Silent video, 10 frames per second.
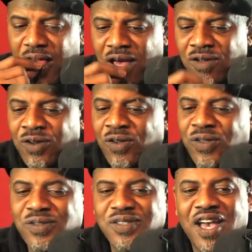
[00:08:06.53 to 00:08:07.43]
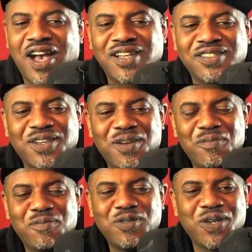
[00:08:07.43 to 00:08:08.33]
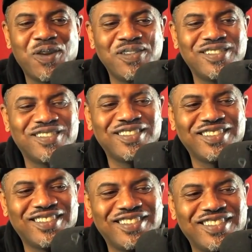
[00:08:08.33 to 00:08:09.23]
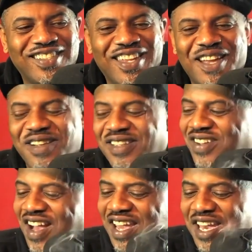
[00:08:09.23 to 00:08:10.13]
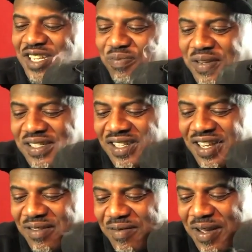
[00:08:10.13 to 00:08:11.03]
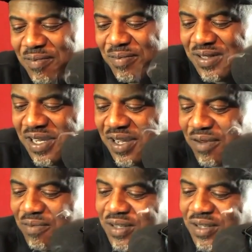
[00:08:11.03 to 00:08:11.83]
I don't know those guys' journeys to them, so I can't speak to them in particular.